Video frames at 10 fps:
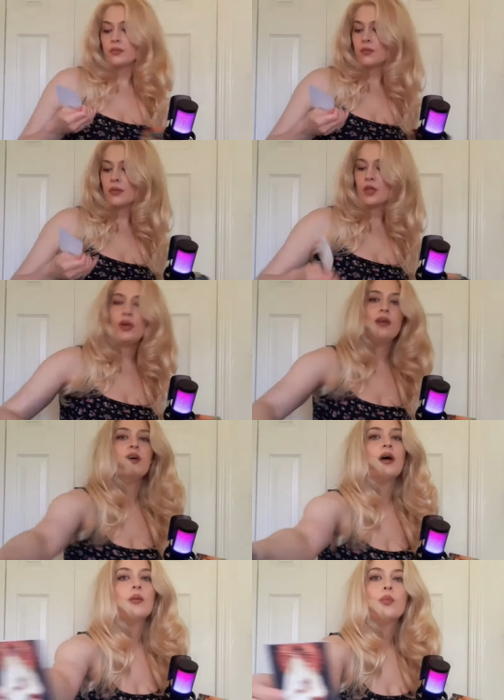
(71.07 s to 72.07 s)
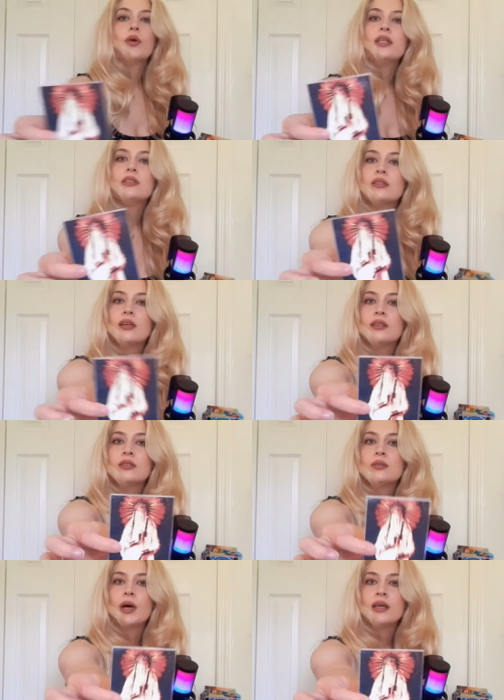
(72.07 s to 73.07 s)
We have the High
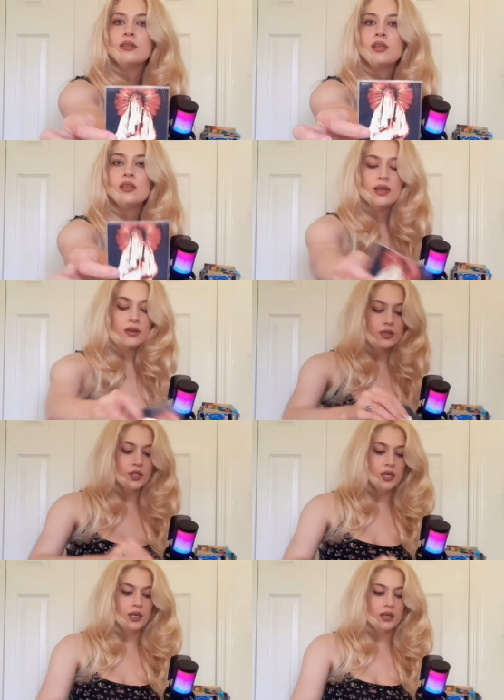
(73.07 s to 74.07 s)
Priestess, Pisces energy.